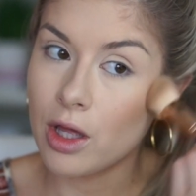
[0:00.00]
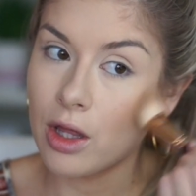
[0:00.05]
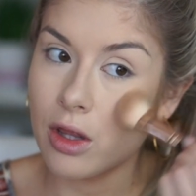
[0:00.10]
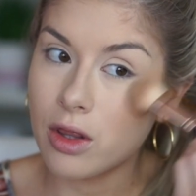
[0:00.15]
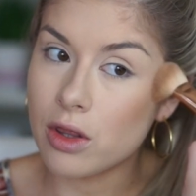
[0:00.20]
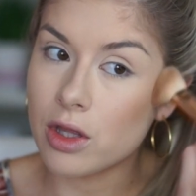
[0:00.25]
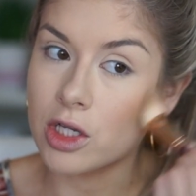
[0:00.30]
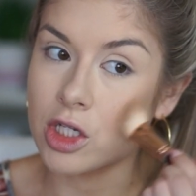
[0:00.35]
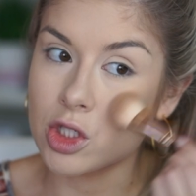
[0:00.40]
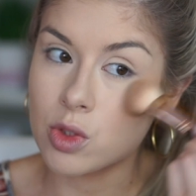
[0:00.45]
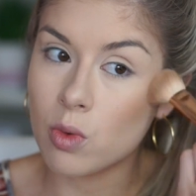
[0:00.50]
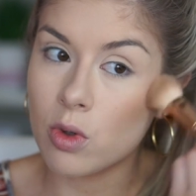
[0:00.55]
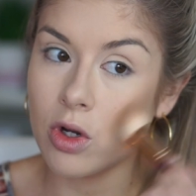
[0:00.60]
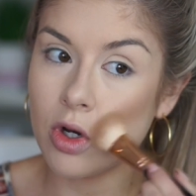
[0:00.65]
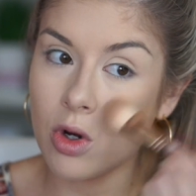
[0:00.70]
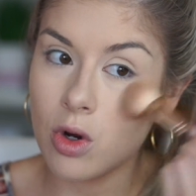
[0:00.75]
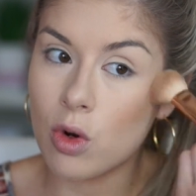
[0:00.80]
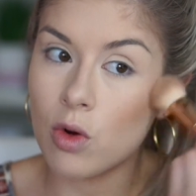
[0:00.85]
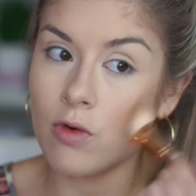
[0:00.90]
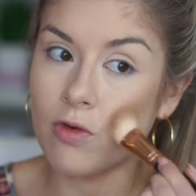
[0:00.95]
this
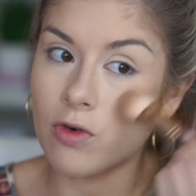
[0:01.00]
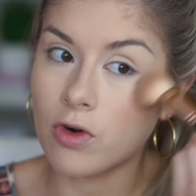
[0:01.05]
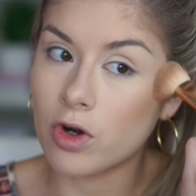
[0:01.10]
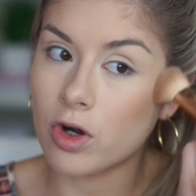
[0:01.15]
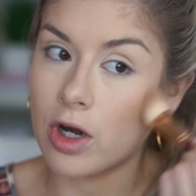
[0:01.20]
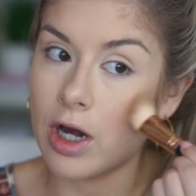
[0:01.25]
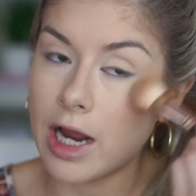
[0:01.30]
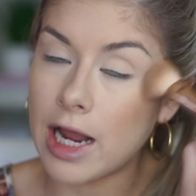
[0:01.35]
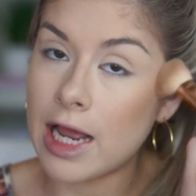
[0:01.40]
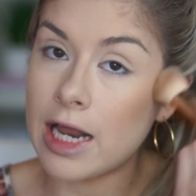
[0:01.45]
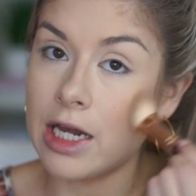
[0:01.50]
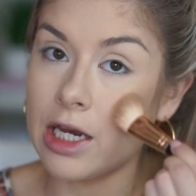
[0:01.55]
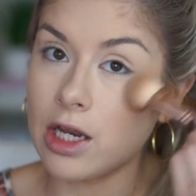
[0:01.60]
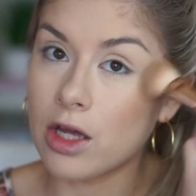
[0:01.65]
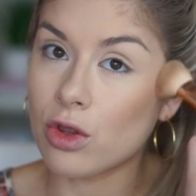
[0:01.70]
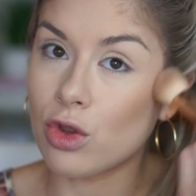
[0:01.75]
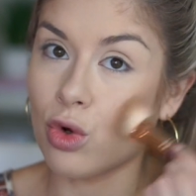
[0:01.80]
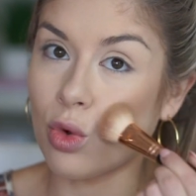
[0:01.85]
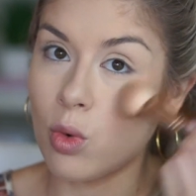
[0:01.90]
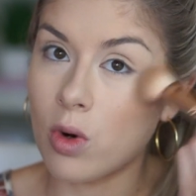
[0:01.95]
one over any
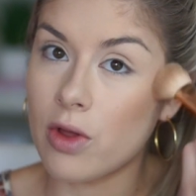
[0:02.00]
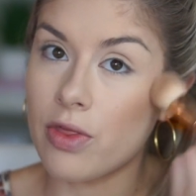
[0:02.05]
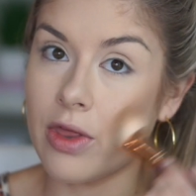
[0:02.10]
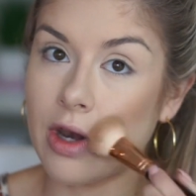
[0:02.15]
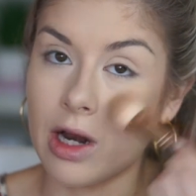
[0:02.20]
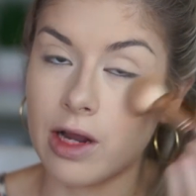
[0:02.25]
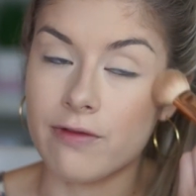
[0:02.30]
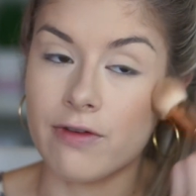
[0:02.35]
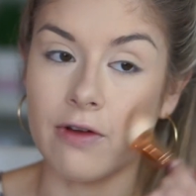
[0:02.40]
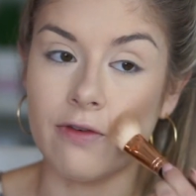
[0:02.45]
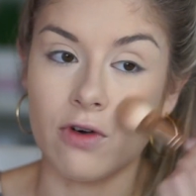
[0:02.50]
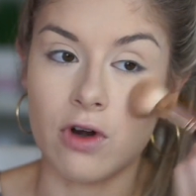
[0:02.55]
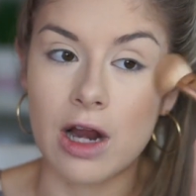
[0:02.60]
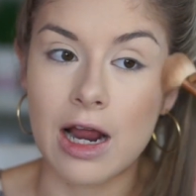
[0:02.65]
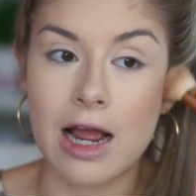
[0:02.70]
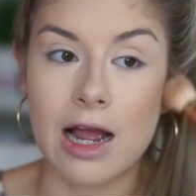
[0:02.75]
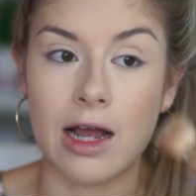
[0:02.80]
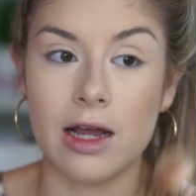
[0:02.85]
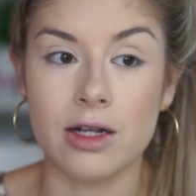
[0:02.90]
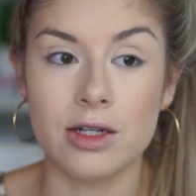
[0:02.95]
other one that I've ever
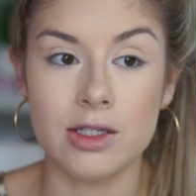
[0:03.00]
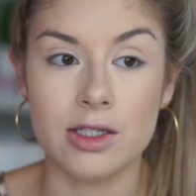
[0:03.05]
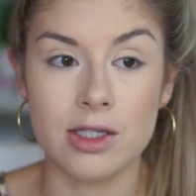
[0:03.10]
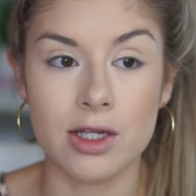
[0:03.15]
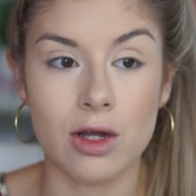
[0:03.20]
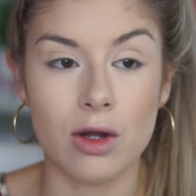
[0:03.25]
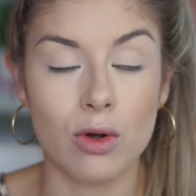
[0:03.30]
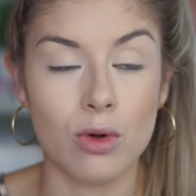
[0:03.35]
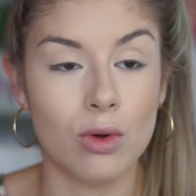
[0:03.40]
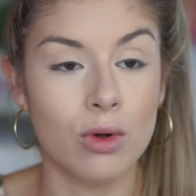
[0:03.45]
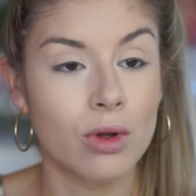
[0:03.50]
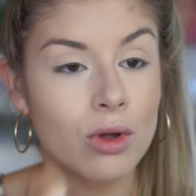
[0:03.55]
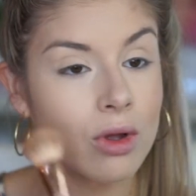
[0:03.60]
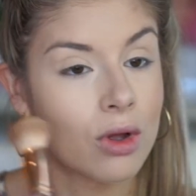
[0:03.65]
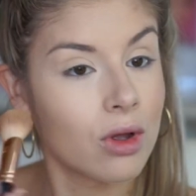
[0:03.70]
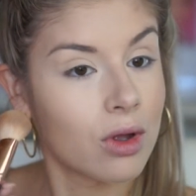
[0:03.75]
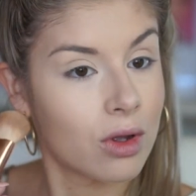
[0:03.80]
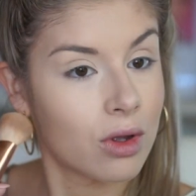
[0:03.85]
had, so.